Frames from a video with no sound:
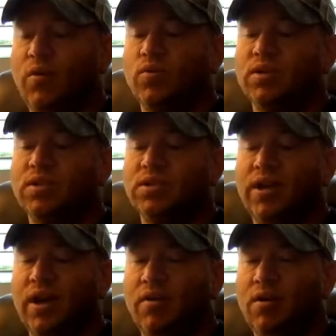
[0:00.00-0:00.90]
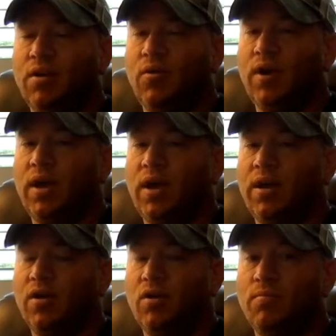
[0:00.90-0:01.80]
for me was
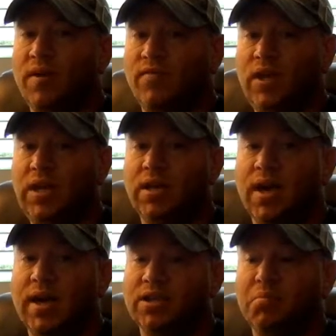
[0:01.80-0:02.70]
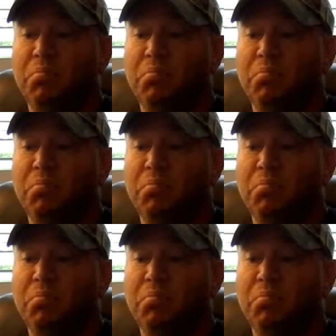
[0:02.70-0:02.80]
narrow and it hurt my feet.